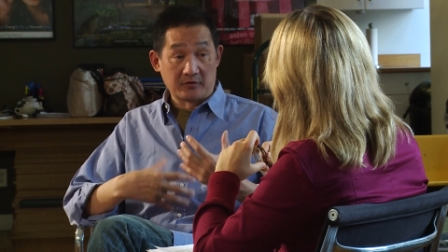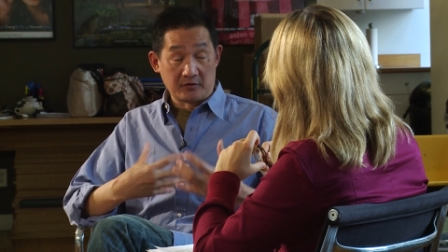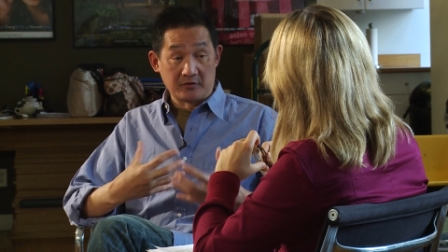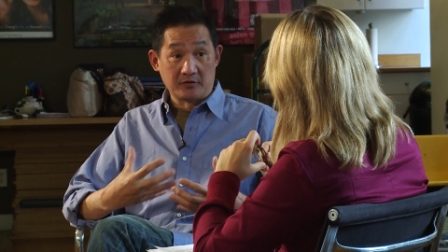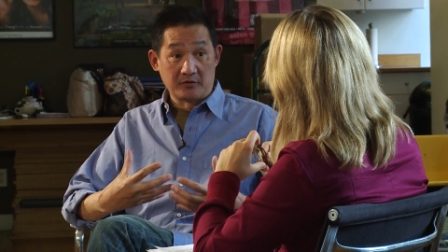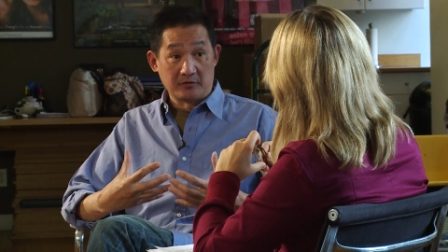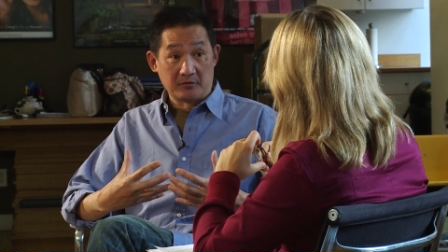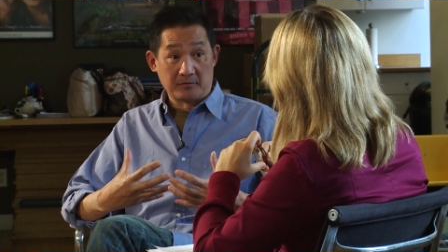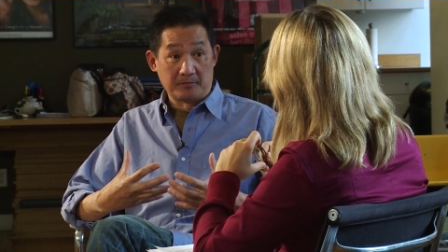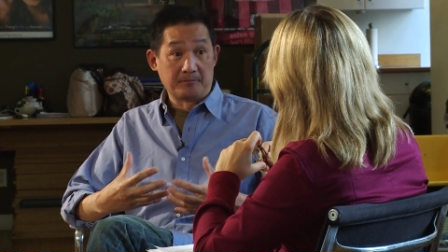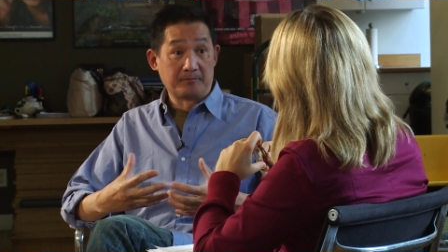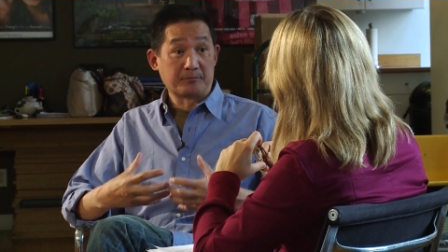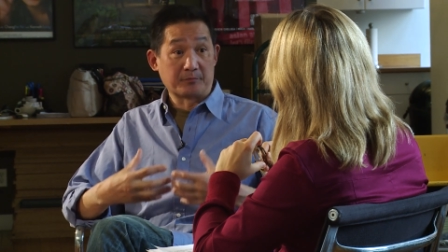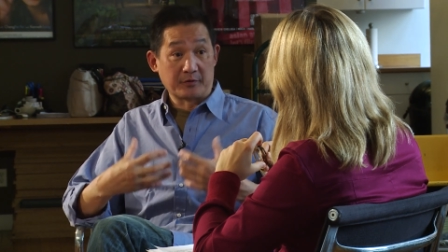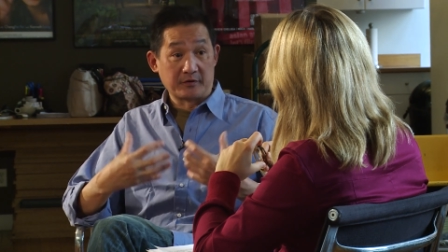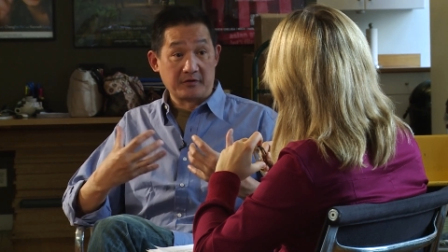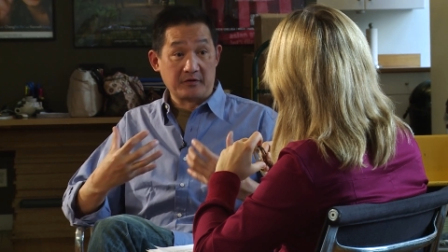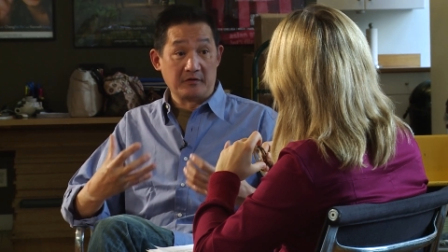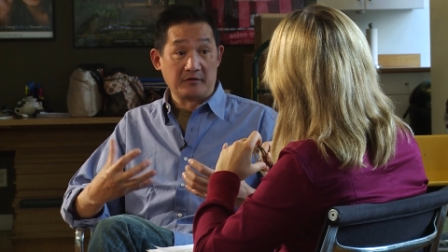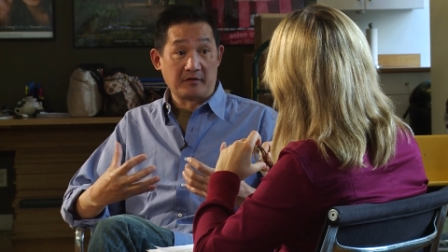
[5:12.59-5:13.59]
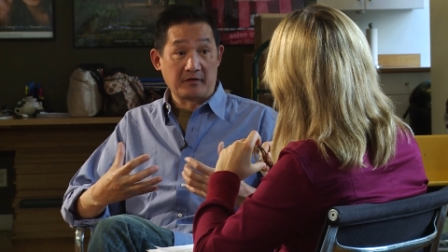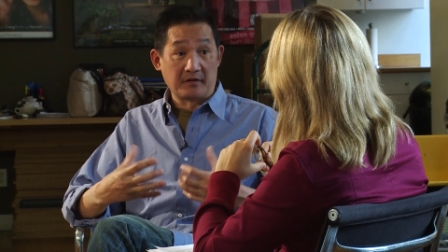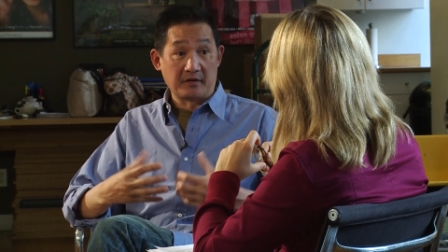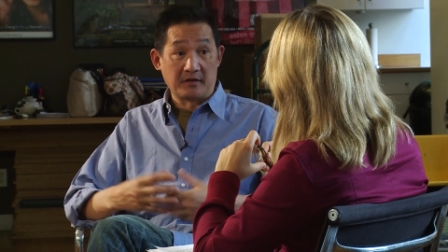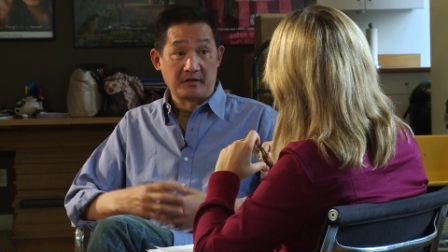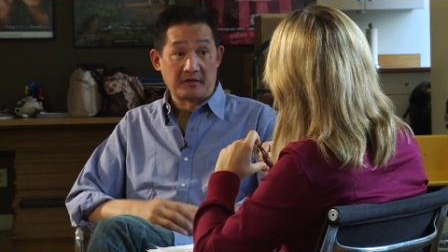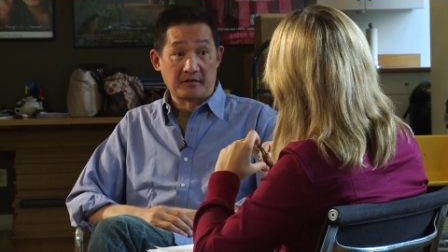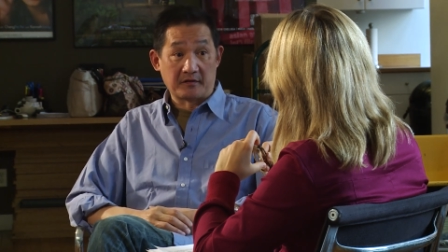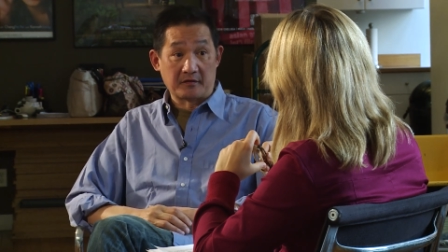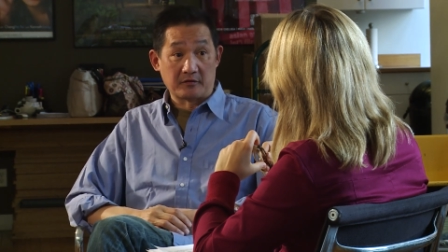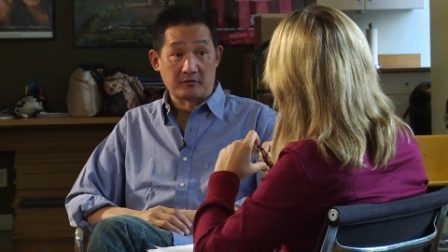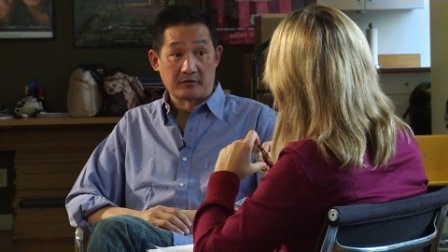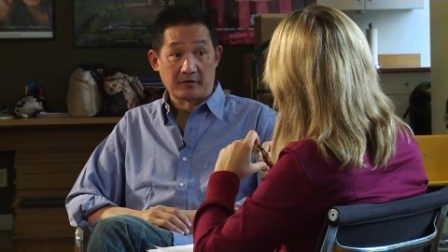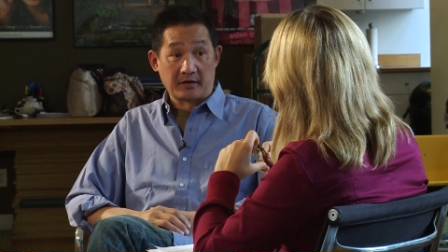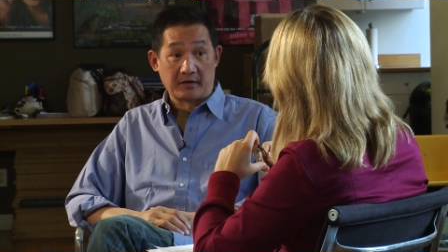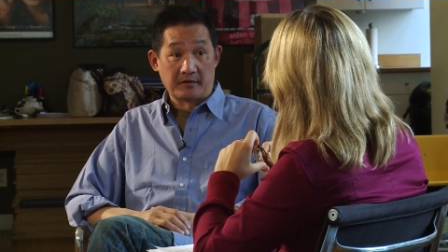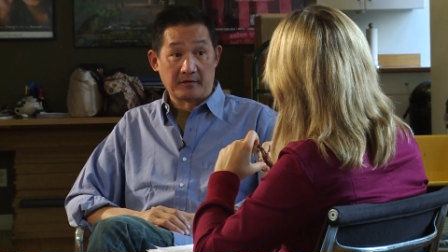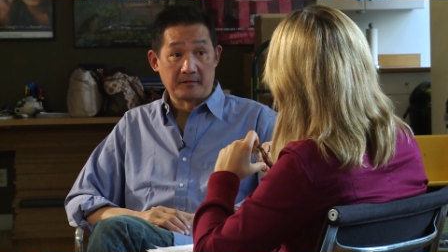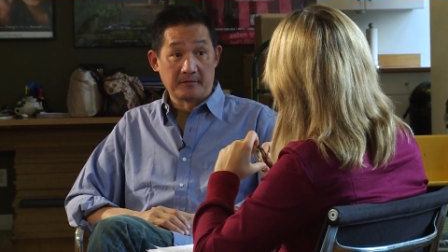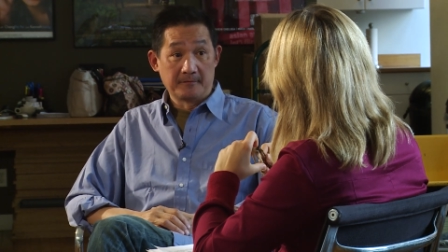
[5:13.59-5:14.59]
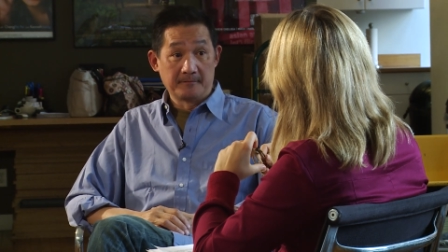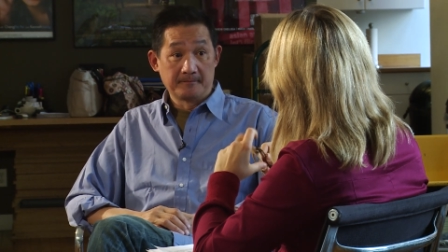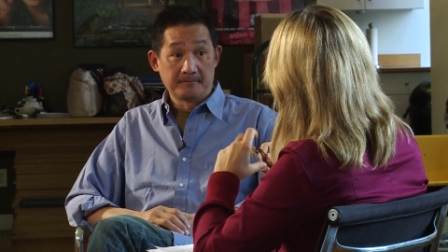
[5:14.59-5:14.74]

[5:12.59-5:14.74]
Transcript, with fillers: to produce these stories.